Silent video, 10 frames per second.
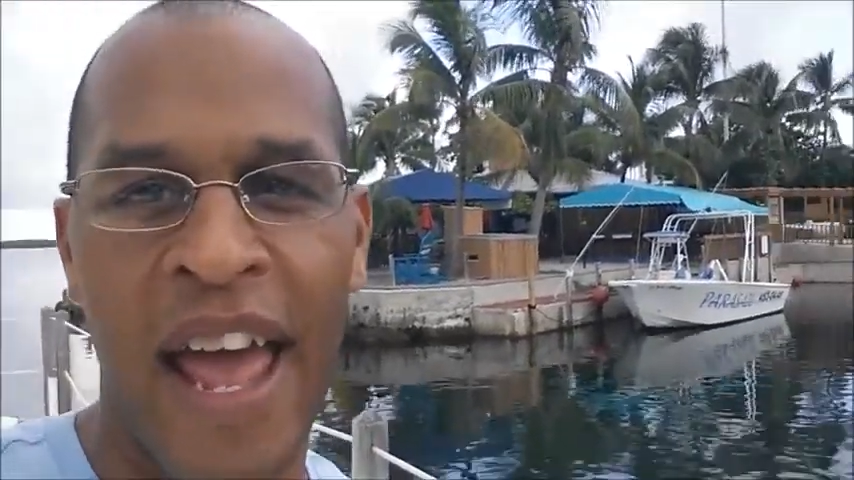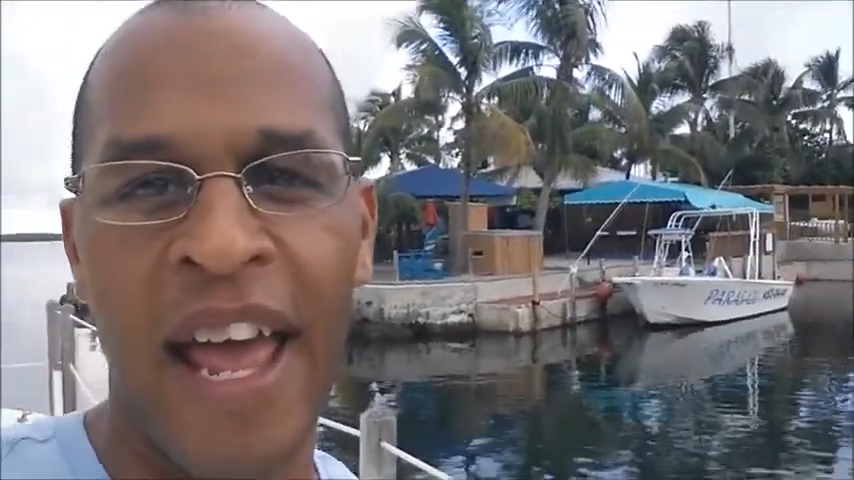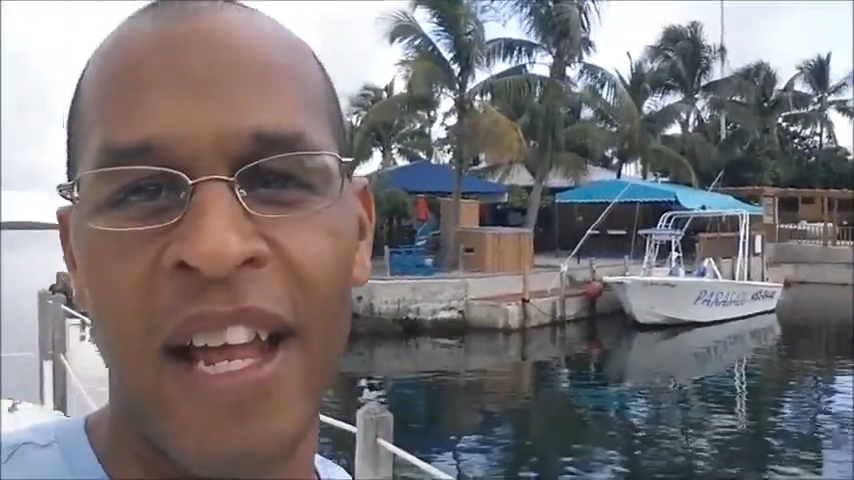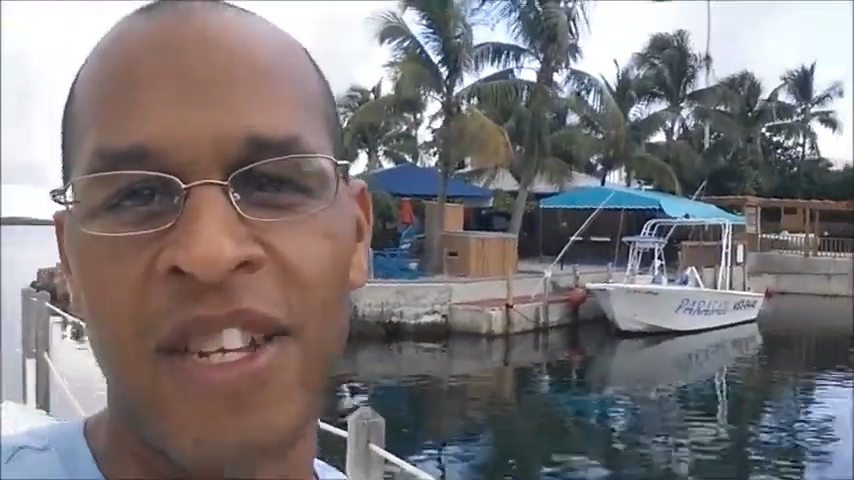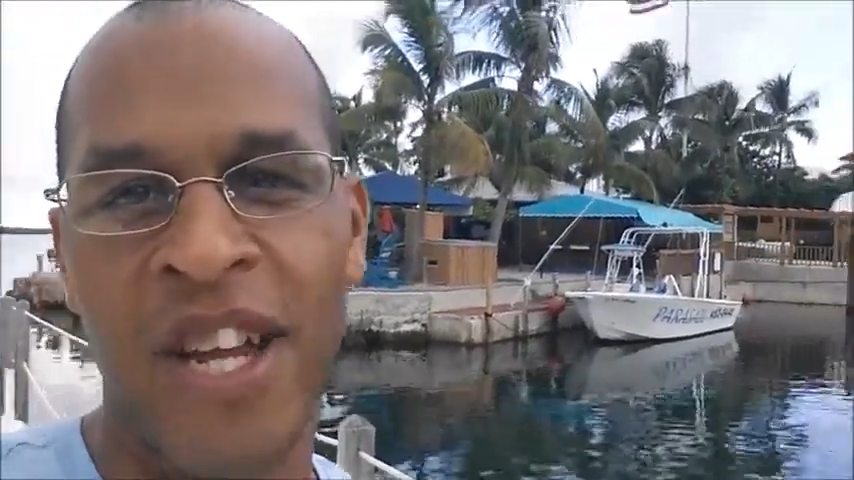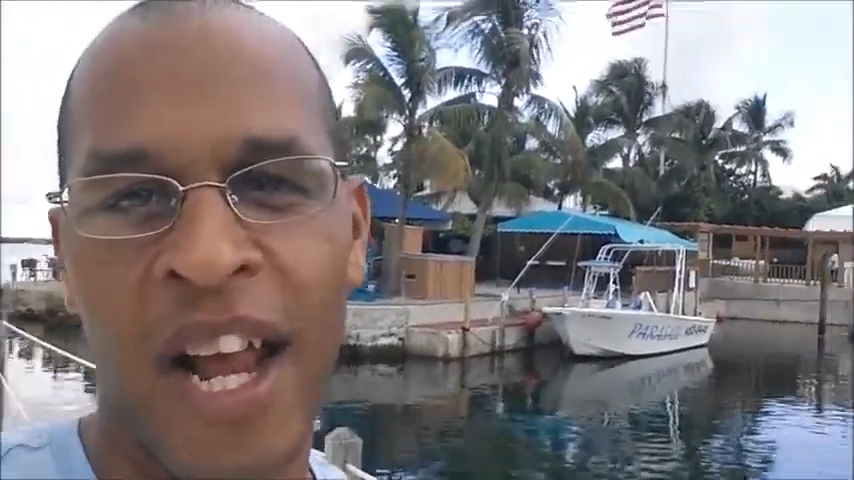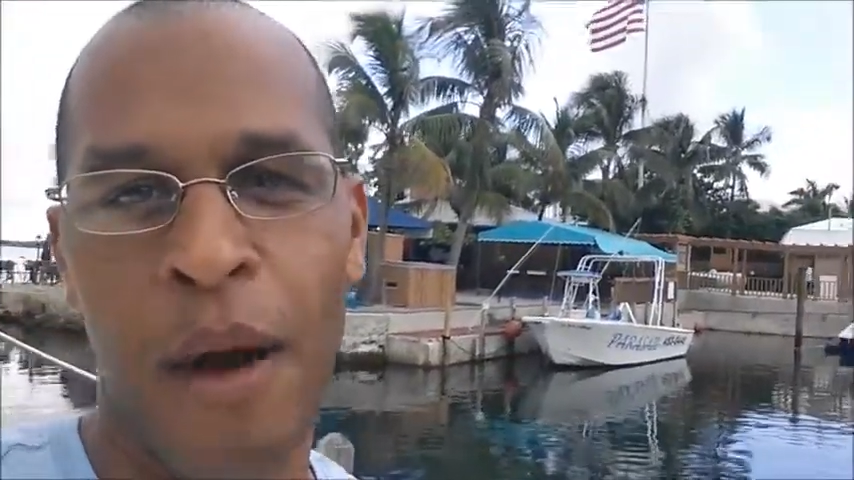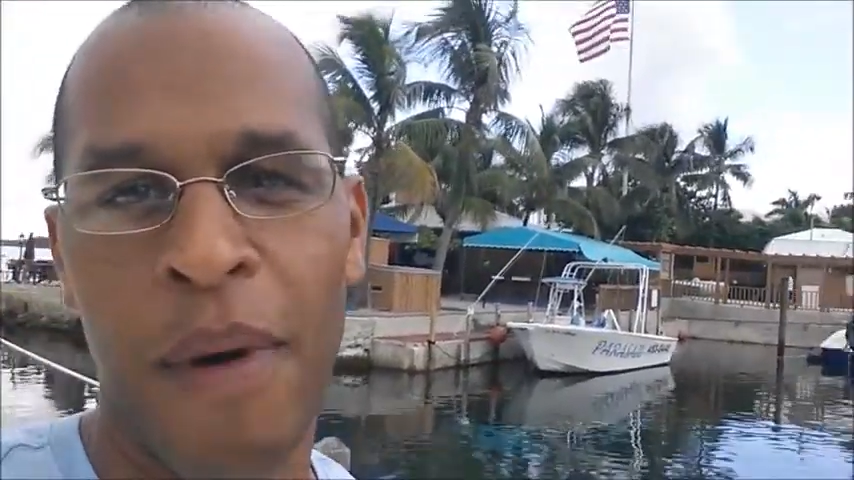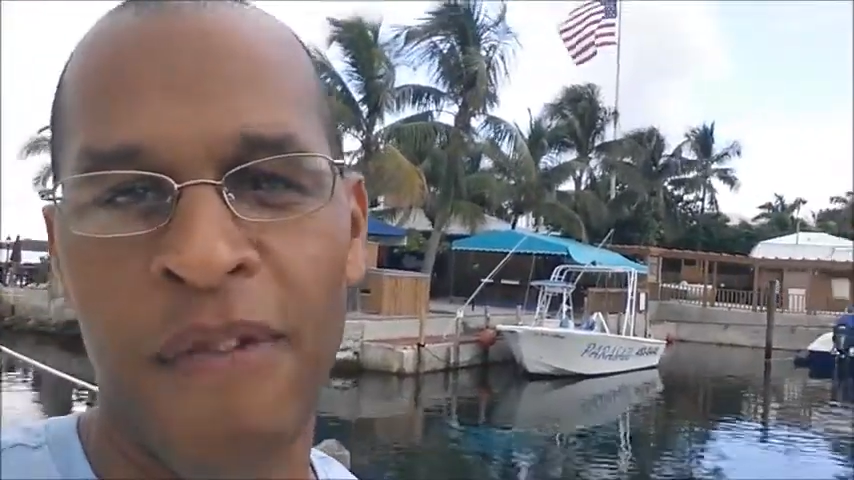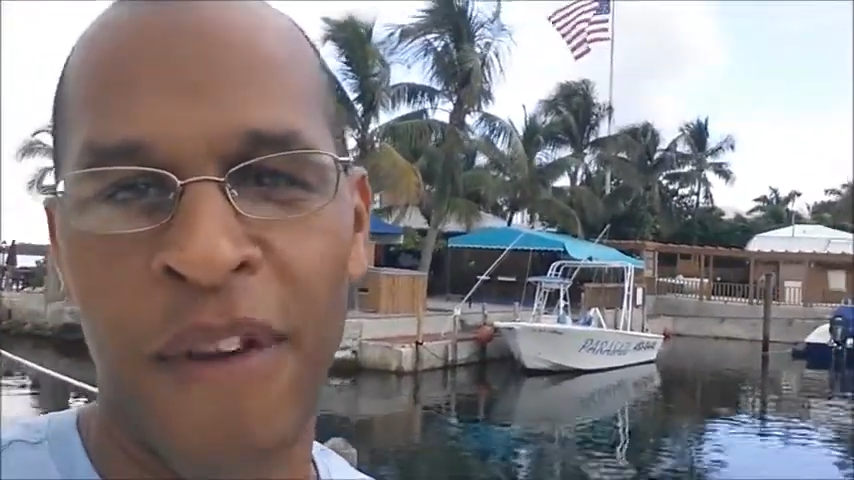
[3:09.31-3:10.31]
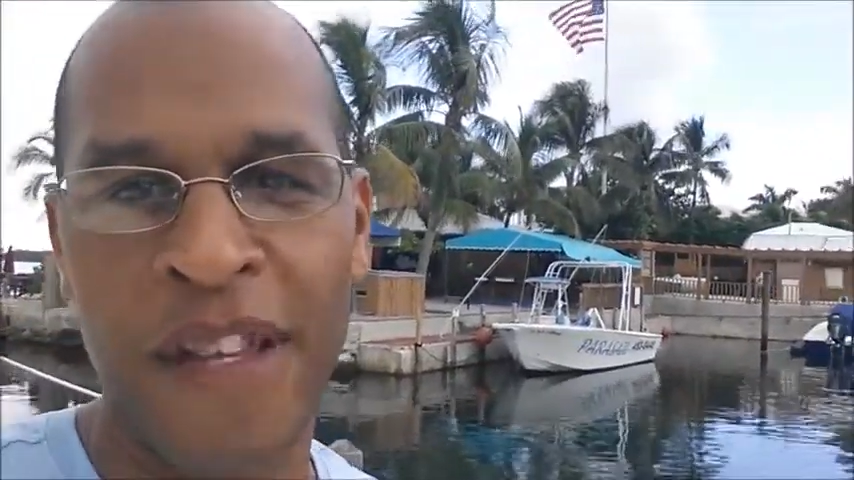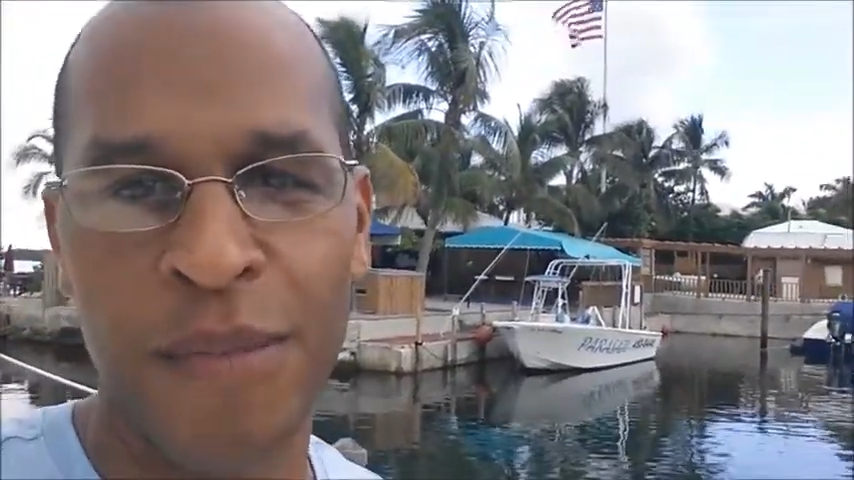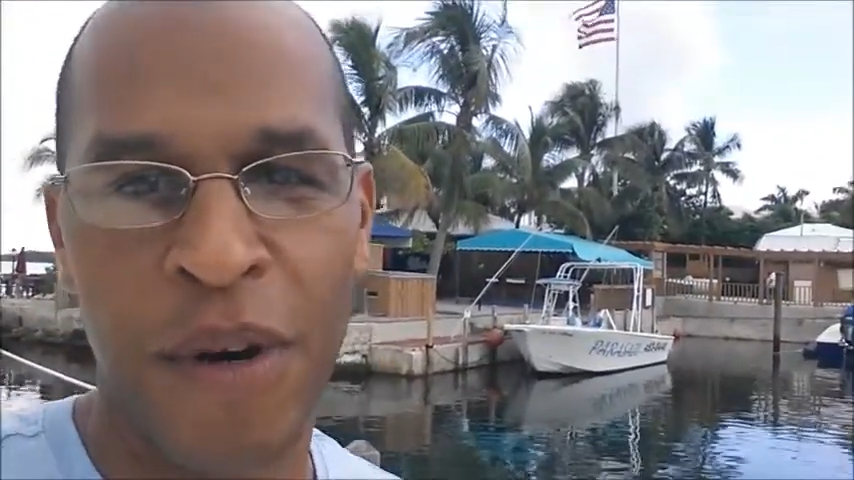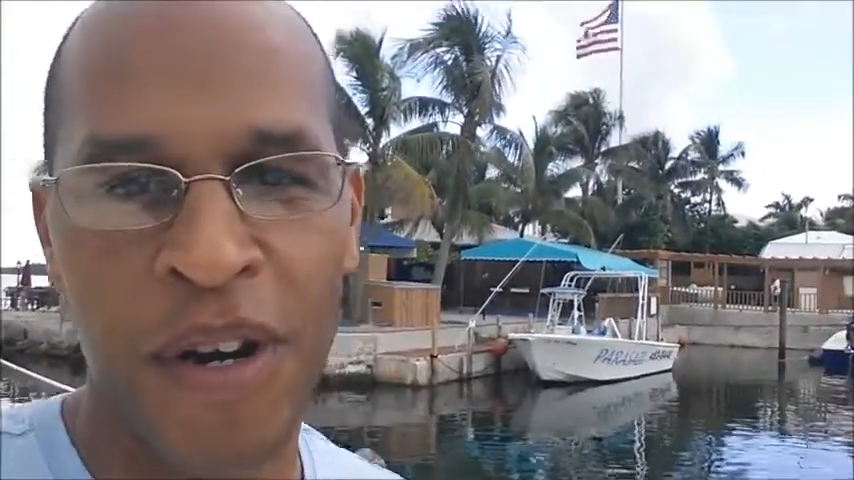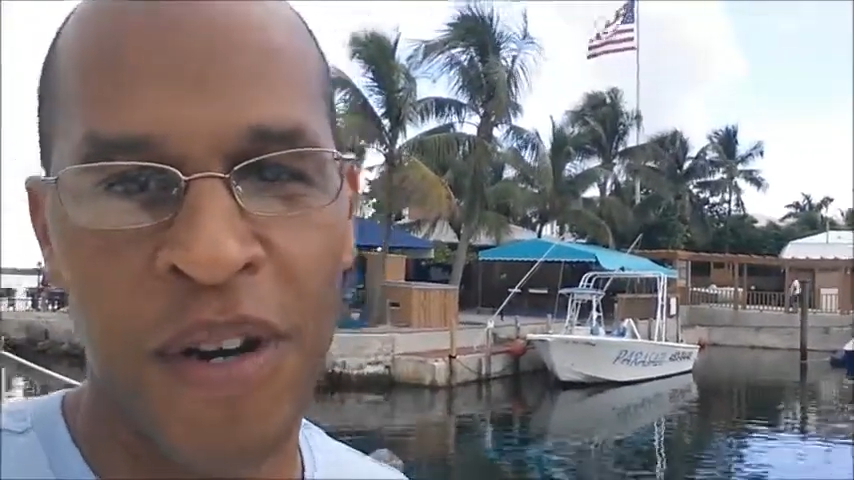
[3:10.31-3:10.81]
and check out my
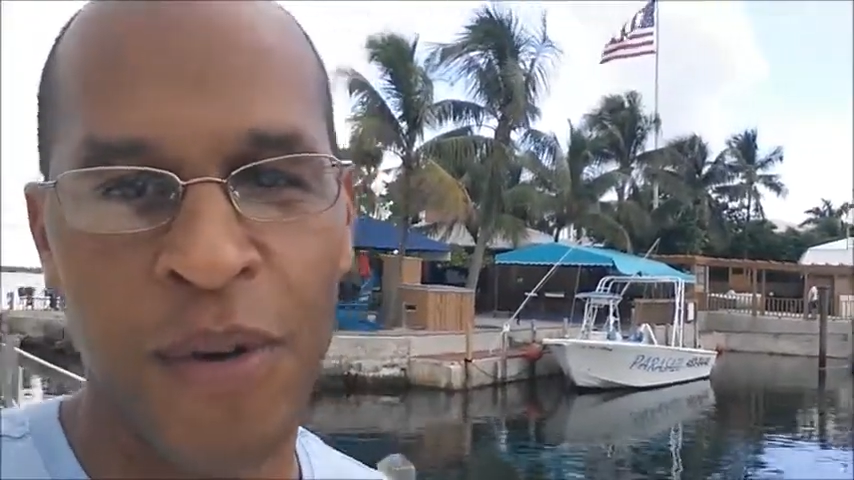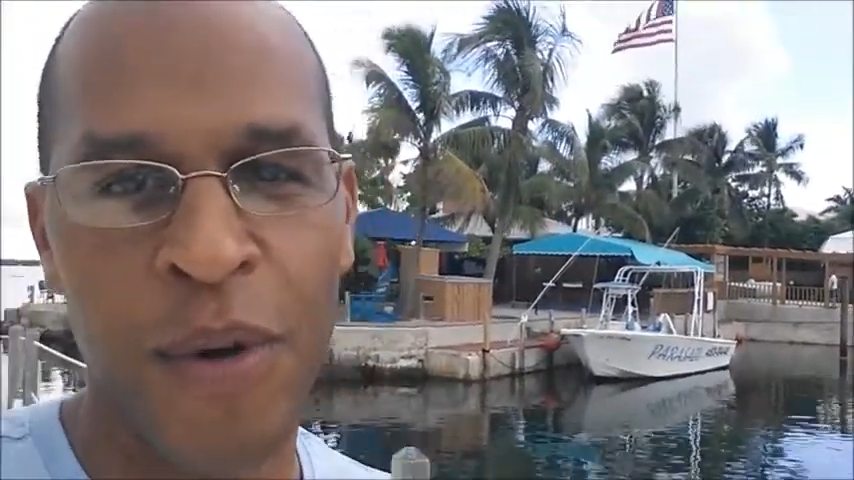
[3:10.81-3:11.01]
Facebook.